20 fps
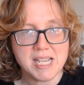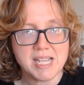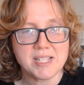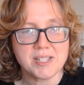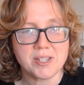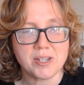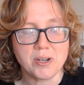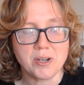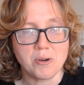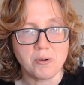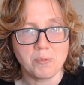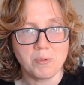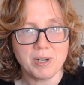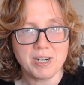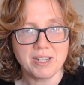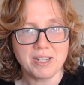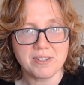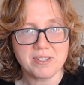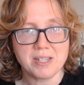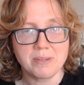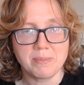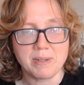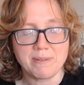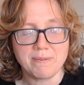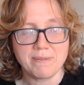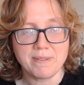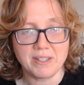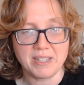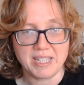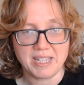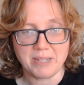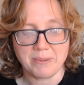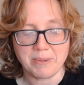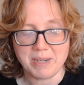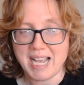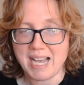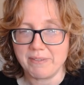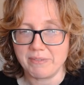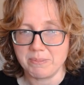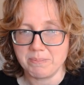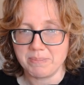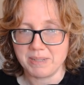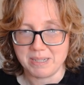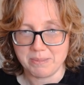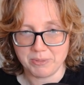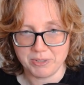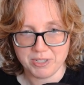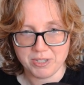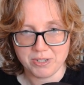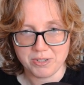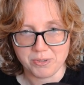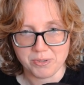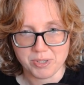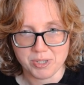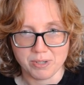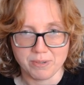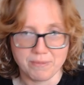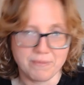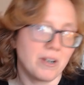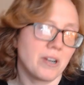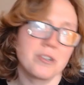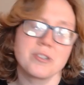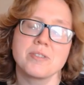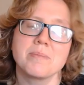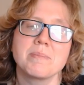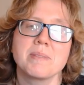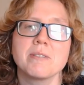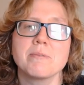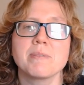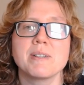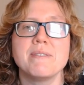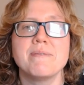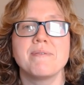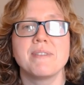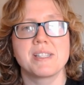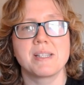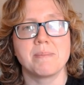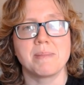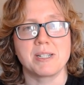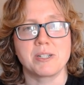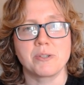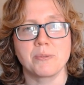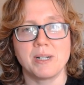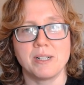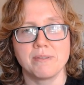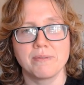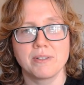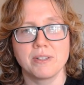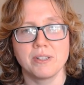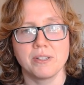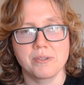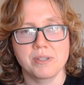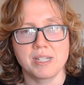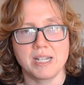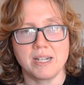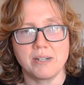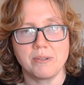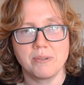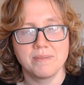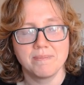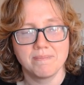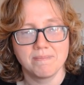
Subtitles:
So what else can we fill in that we haven't been able to do so far? So I'm going to revisit my 12 clues now.